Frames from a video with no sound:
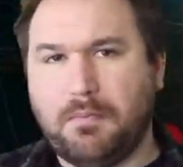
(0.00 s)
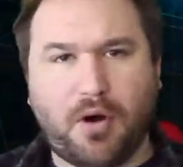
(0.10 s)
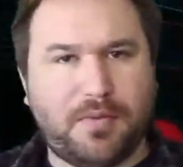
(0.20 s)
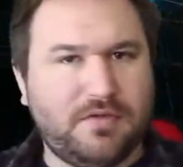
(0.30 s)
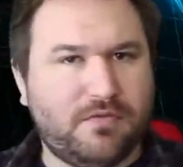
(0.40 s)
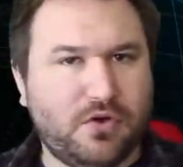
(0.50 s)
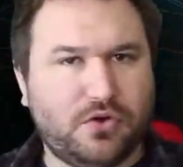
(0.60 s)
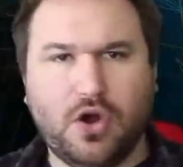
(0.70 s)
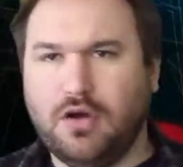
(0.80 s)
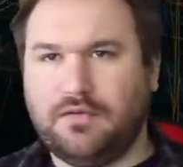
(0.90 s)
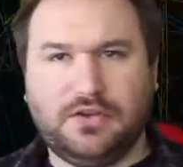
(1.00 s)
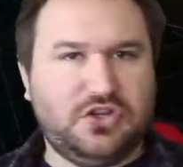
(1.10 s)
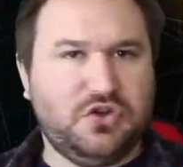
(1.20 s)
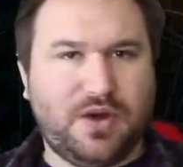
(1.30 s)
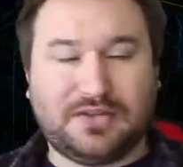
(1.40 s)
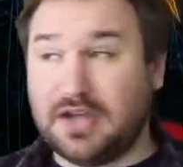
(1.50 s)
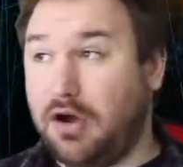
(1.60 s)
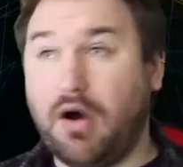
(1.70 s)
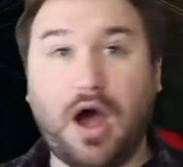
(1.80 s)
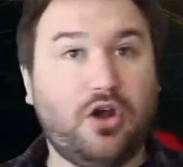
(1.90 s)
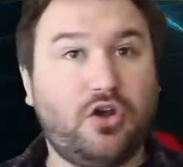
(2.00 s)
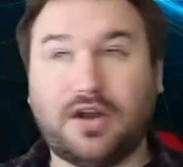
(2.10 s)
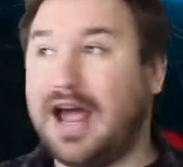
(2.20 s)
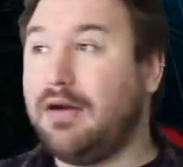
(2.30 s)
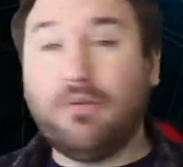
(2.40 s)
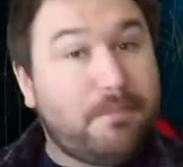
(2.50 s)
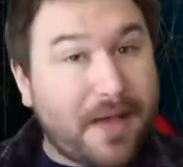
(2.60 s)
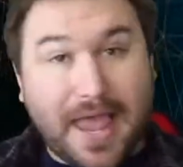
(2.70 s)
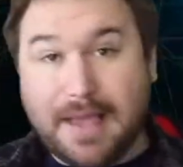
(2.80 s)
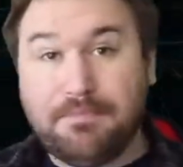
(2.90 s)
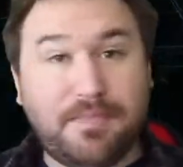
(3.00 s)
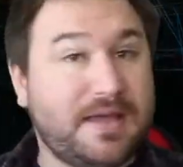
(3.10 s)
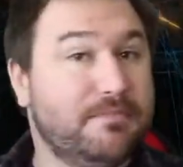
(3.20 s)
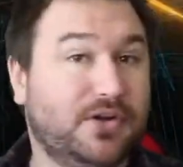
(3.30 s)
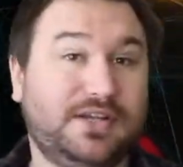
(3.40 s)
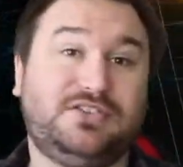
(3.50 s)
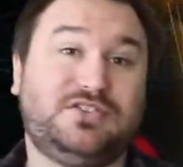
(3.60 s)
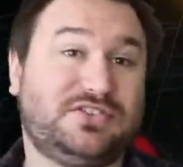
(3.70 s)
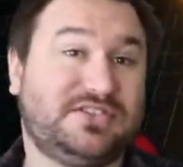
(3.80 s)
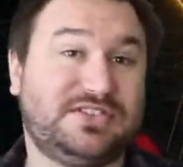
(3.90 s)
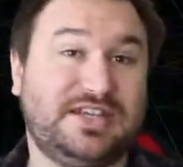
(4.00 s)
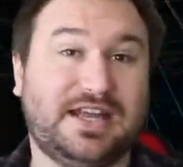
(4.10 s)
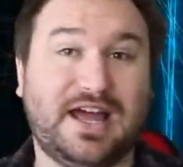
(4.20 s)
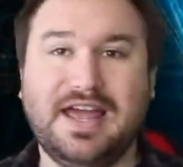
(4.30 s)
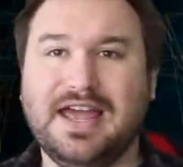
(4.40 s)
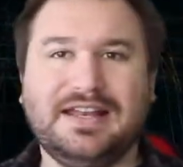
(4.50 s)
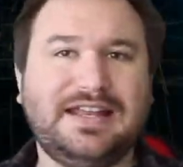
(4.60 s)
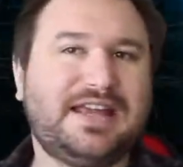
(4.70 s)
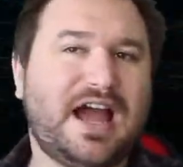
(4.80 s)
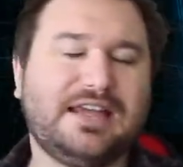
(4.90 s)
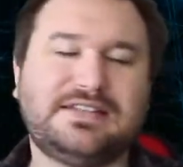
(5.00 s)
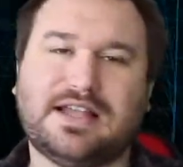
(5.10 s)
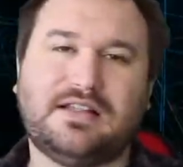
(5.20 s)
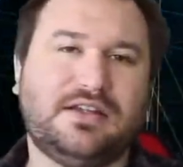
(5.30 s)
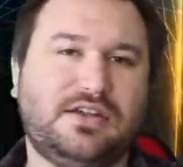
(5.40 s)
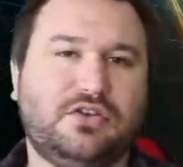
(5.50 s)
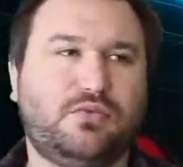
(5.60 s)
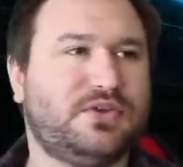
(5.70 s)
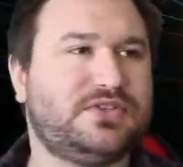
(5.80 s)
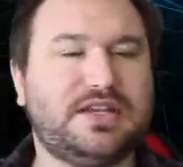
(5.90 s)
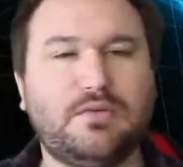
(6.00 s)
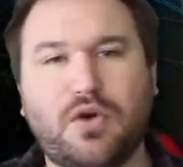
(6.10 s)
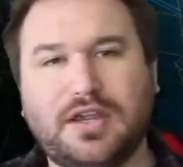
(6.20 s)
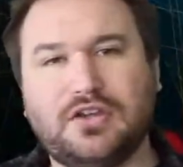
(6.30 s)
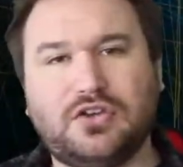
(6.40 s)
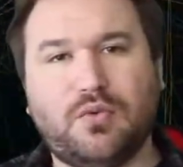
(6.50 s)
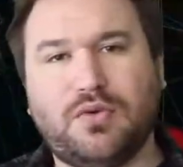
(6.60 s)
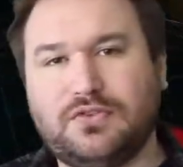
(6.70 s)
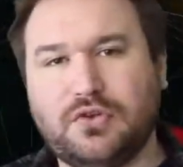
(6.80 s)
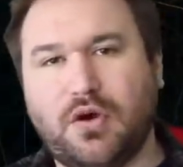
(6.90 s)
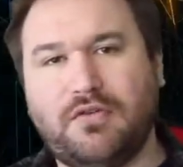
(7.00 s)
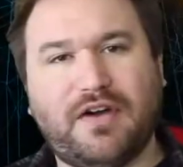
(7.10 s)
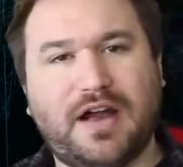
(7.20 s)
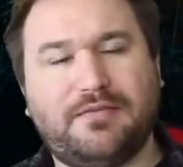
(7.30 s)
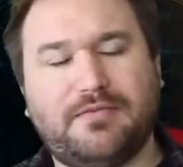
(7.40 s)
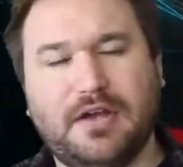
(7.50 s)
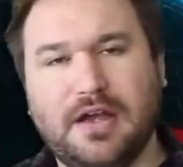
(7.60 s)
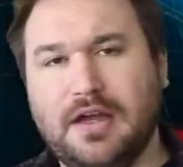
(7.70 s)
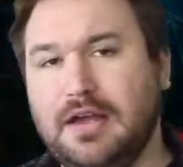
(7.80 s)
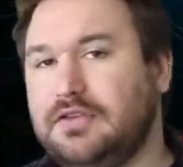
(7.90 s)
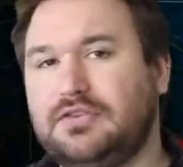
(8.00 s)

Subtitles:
Bobby Roode for the US title? God, I will pay big money just to see that. The guy is talented enough. We've seen him what he could do with 205.